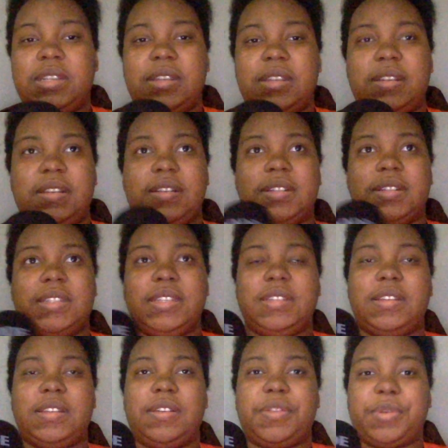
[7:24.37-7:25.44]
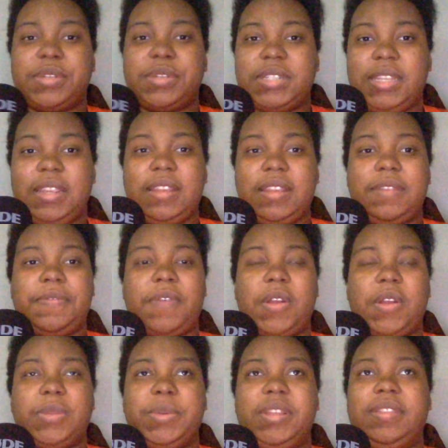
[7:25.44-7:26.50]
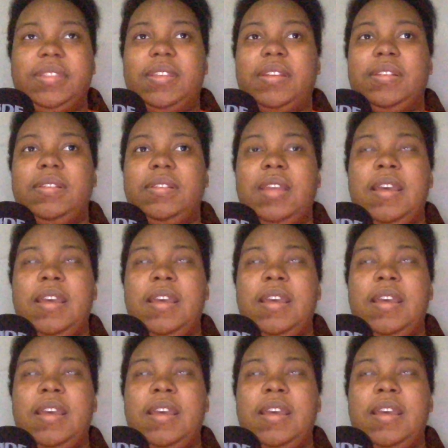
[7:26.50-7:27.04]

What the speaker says: in season 13 following the